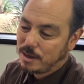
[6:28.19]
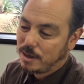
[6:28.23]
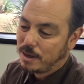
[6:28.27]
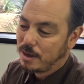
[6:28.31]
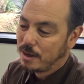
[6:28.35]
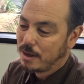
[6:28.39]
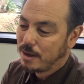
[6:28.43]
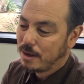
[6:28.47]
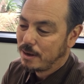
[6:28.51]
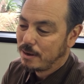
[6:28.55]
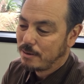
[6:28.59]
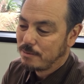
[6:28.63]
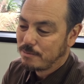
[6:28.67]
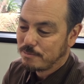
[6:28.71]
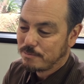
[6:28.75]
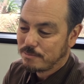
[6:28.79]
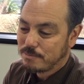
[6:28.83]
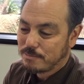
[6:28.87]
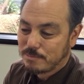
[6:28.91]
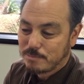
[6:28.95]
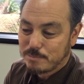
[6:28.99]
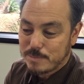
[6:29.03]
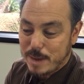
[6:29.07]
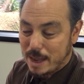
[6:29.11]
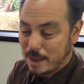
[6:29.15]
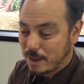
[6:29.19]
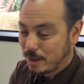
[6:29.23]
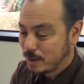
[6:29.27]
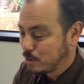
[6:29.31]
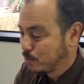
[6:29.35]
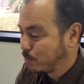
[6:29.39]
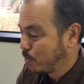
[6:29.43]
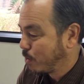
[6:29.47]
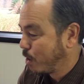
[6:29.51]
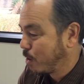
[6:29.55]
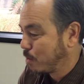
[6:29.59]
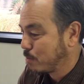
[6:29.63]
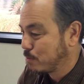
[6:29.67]
Um, balance
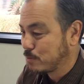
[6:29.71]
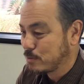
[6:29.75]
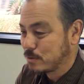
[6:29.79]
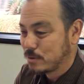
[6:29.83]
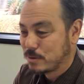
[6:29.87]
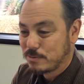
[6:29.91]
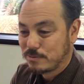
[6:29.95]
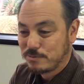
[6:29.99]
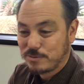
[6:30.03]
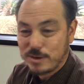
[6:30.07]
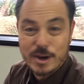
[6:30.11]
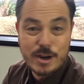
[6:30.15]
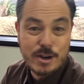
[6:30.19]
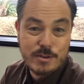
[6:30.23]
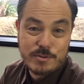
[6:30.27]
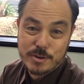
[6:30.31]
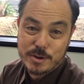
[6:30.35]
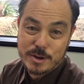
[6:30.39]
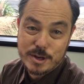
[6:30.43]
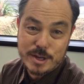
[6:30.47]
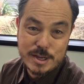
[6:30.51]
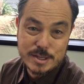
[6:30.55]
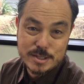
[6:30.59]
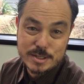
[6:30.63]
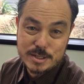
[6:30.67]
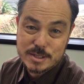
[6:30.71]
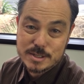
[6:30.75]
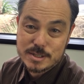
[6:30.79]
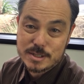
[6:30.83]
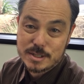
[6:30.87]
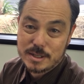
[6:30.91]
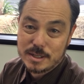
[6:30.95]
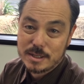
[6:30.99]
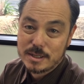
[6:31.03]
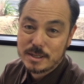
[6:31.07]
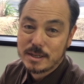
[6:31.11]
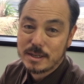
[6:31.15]
problems, very, very easy to see.